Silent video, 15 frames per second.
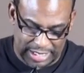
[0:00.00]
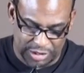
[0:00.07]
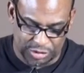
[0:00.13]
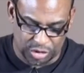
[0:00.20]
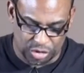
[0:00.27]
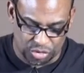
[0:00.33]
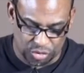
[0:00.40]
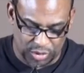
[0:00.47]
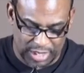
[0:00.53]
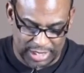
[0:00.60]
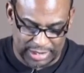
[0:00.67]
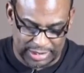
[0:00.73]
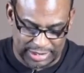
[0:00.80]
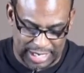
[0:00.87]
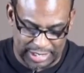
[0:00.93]
in the
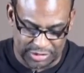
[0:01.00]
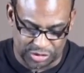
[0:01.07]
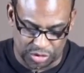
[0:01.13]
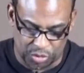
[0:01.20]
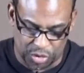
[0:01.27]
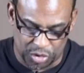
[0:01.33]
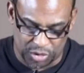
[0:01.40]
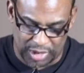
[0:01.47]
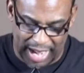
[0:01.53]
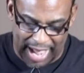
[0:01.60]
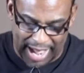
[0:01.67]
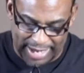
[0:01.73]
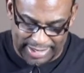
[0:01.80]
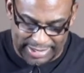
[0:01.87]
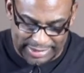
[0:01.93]
Greek, that is the word
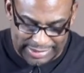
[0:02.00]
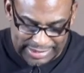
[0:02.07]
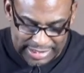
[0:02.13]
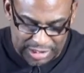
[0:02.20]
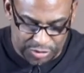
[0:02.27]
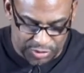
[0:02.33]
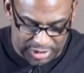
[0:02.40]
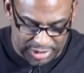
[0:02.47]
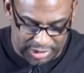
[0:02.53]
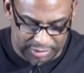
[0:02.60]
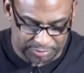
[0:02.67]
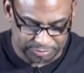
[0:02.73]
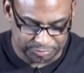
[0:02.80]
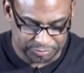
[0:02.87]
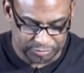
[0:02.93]
hikateria.
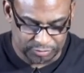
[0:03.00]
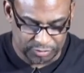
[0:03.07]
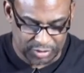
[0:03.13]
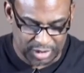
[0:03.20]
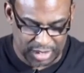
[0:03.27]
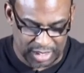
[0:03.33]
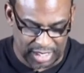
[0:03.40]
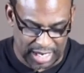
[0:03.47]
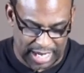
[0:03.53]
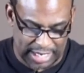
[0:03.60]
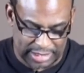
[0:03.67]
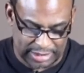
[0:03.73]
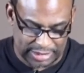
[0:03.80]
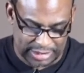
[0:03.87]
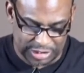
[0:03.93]

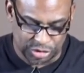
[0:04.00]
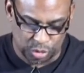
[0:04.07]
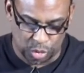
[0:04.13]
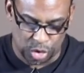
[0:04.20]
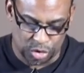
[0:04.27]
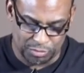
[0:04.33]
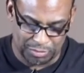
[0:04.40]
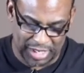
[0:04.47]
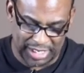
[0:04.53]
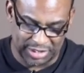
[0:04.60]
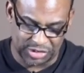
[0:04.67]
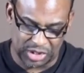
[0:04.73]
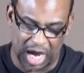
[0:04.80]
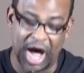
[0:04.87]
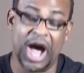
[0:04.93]
And this word
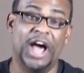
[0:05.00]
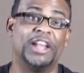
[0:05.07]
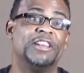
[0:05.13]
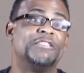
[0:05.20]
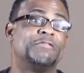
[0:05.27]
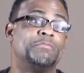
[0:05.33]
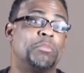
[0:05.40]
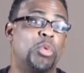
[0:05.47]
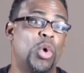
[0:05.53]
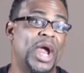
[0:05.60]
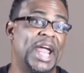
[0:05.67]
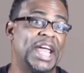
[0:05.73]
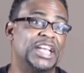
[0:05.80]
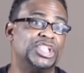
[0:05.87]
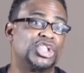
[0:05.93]
means olive
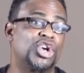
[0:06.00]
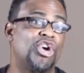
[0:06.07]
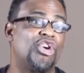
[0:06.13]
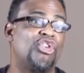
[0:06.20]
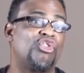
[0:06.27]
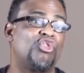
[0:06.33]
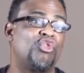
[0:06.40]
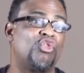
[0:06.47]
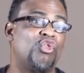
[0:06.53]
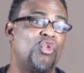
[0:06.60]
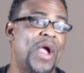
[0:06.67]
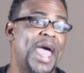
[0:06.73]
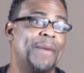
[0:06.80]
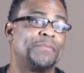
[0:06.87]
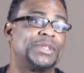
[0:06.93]
branch
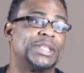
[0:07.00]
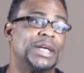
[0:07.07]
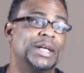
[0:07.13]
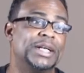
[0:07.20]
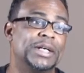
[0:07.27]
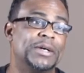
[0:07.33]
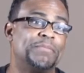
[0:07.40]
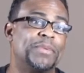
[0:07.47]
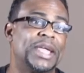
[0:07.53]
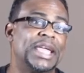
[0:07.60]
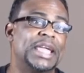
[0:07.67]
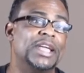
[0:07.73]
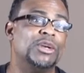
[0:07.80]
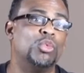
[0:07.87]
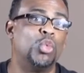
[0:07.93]
wrapped up
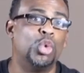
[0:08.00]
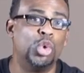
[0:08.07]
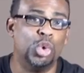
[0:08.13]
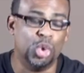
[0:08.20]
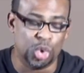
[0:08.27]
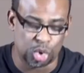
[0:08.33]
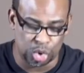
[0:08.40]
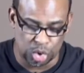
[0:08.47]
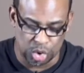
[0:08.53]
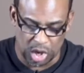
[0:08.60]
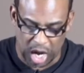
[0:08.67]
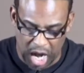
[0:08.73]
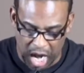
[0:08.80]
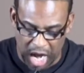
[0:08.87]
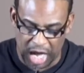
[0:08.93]
in wool.
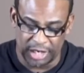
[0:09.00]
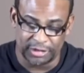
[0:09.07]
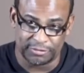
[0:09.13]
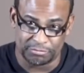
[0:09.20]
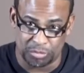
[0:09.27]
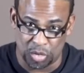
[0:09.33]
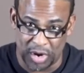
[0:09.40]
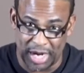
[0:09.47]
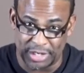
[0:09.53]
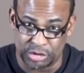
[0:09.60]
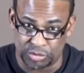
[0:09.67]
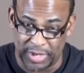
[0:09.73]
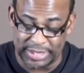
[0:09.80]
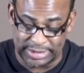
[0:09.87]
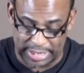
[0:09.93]
Olive branch,
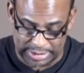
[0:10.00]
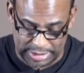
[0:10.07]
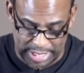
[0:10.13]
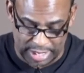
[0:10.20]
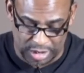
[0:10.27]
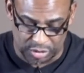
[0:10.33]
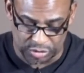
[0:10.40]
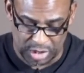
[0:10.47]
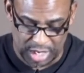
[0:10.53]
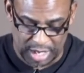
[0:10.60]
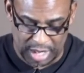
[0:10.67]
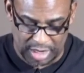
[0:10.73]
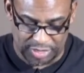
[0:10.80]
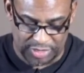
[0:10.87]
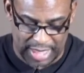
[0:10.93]
write that down,
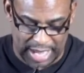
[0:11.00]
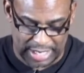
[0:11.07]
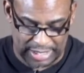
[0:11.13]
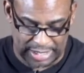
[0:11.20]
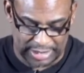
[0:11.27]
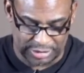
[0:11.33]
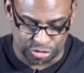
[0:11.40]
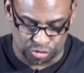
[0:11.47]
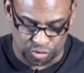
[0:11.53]
that is